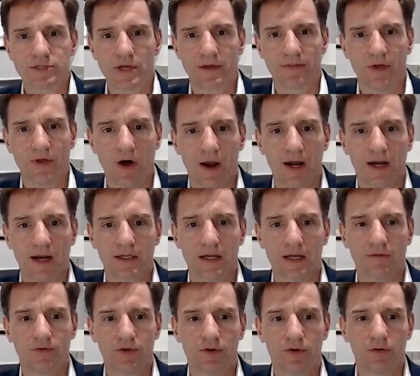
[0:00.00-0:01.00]
I thought I'd
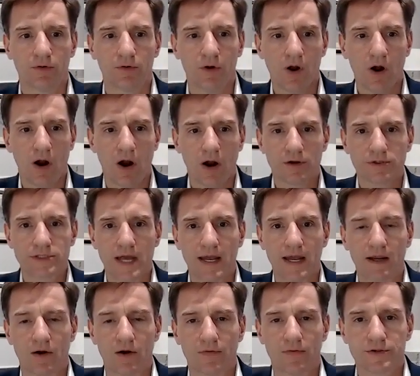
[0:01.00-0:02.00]
give you our
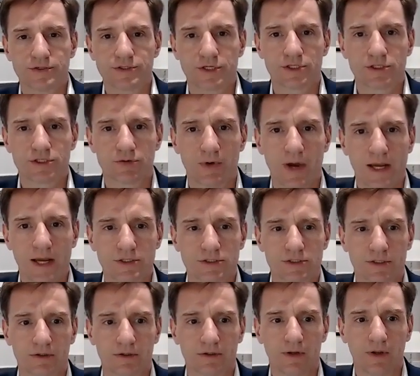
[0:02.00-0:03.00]
take on the situation.